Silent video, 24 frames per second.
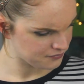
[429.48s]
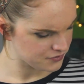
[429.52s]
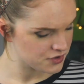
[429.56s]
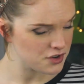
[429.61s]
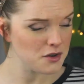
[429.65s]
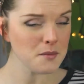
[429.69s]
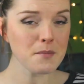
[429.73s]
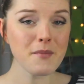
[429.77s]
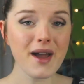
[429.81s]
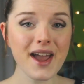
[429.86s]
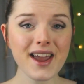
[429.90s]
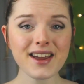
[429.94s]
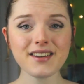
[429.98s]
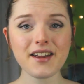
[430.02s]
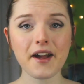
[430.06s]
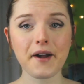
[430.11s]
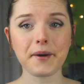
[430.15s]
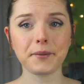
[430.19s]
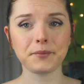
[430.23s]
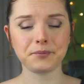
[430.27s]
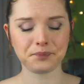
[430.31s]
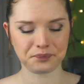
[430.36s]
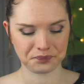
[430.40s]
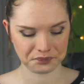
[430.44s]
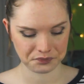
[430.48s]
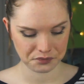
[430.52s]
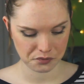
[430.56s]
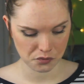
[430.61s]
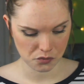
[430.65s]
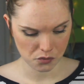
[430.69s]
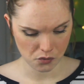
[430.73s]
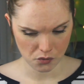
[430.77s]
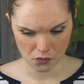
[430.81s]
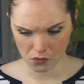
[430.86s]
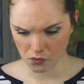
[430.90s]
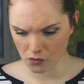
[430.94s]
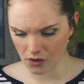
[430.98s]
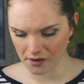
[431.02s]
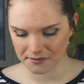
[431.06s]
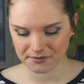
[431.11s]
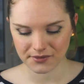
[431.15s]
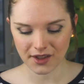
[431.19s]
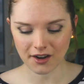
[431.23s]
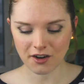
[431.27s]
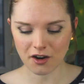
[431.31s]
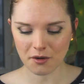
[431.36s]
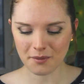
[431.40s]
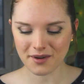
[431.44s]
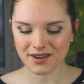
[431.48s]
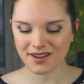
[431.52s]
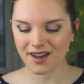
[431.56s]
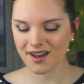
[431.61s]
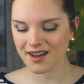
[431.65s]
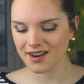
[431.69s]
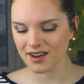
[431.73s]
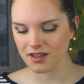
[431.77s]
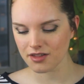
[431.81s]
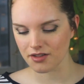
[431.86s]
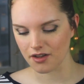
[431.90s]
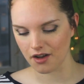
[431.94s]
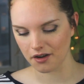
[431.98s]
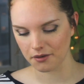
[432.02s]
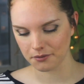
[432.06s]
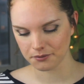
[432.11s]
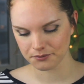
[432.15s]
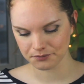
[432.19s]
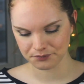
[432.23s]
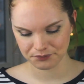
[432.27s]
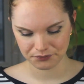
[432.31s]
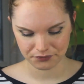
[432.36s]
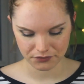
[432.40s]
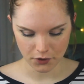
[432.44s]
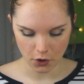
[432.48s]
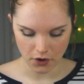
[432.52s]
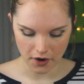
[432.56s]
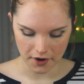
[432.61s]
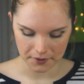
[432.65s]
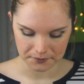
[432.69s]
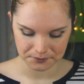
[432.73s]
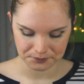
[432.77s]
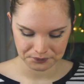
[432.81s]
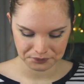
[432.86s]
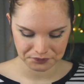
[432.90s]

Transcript: She made it! I can't make anything. Okay.